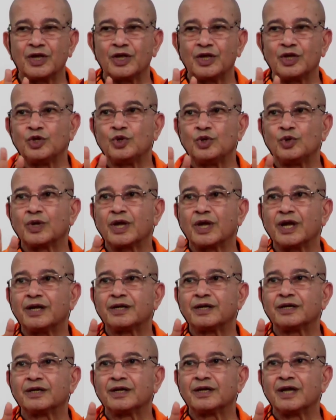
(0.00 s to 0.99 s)
You get
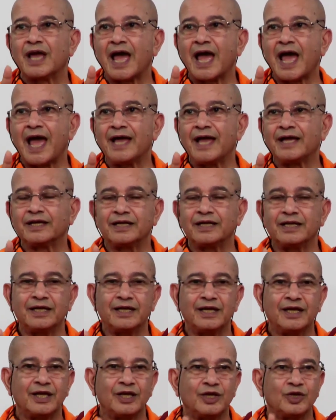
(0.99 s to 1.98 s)
angry,
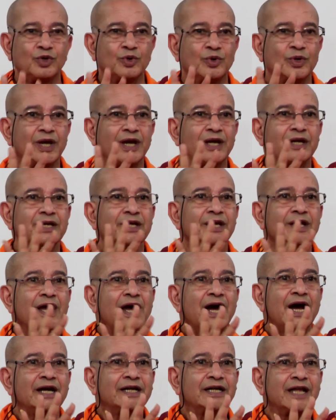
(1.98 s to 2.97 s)
you get
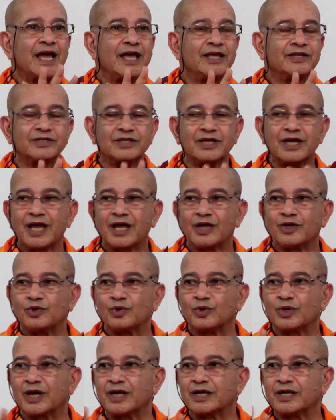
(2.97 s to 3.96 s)
attached, you
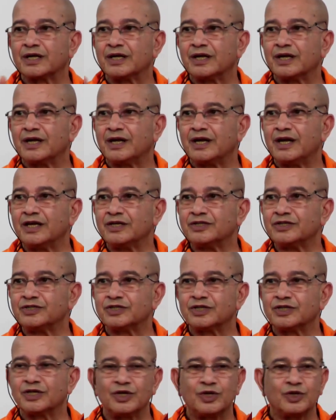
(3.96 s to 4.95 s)
get
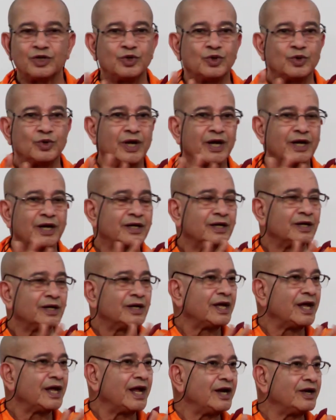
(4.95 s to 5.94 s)
lust, you get
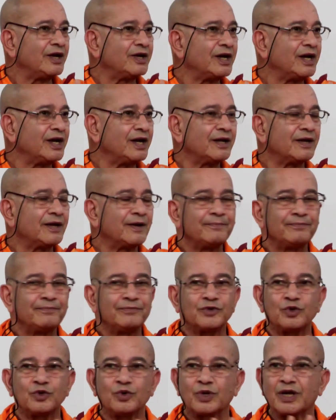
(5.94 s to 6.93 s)
hatred,
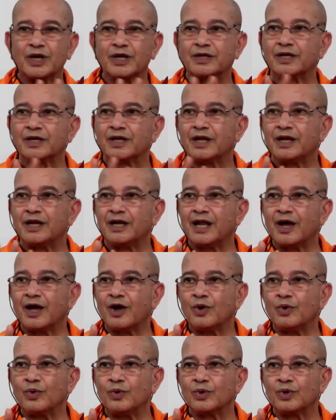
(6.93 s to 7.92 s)
you get
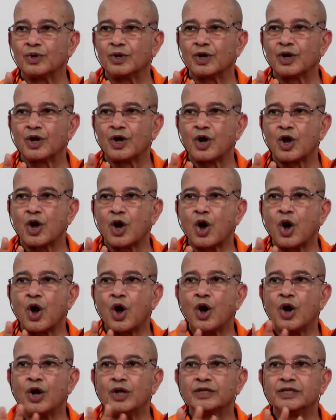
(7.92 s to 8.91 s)
love.
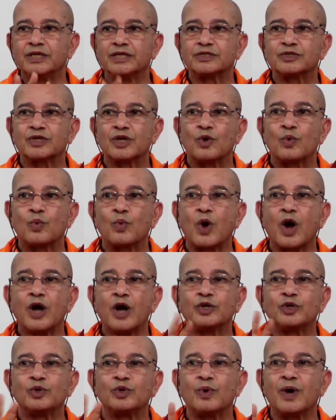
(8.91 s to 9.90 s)
All this,
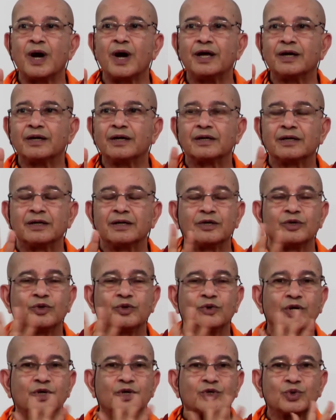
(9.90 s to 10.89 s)
what you are
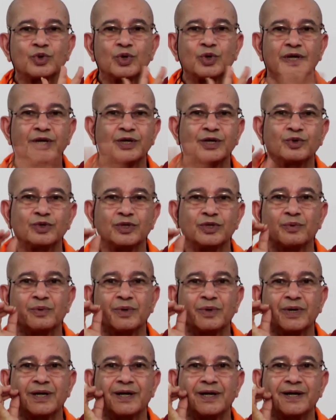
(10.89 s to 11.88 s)
showing to the
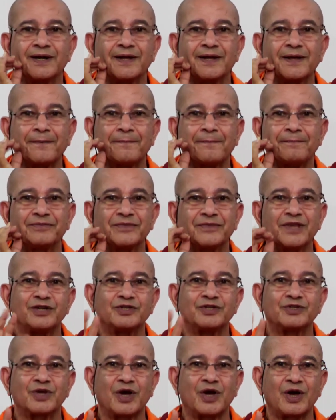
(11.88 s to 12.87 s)
world.
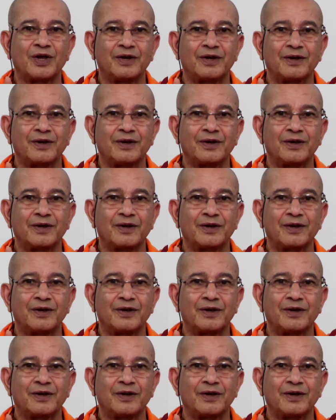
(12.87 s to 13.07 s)
That's all.